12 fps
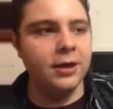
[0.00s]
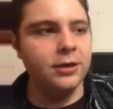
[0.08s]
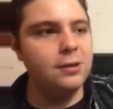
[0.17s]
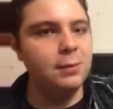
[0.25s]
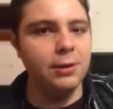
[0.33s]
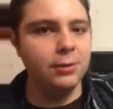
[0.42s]
you
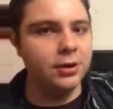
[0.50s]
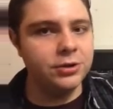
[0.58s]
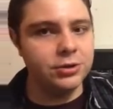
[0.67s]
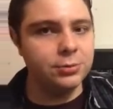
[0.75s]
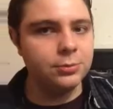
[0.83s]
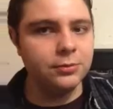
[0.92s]
may watch
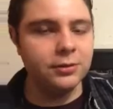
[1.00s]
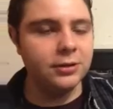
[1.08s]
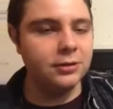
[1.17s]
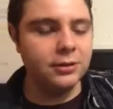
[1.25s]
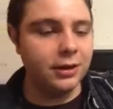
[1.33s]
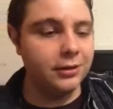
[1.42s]
this movie,
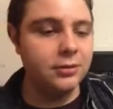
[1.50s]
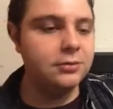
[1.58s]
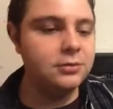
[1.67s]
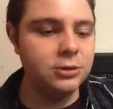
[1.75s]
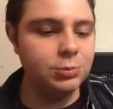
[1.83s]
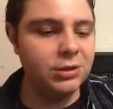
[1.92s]
and I can
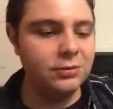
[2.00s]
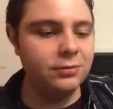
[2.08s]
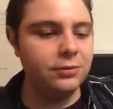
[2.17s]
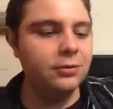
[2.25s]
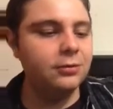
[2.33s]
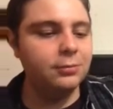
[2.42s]
speak
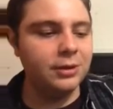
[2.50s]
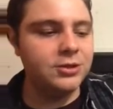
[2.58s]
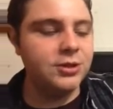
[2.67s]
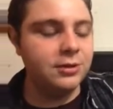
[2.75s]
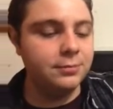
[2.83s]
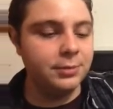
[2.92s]
for
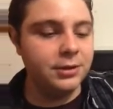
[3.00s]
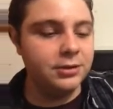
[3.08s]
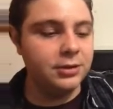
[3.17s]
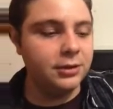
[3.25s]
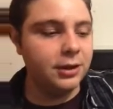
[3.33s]
myself, basically.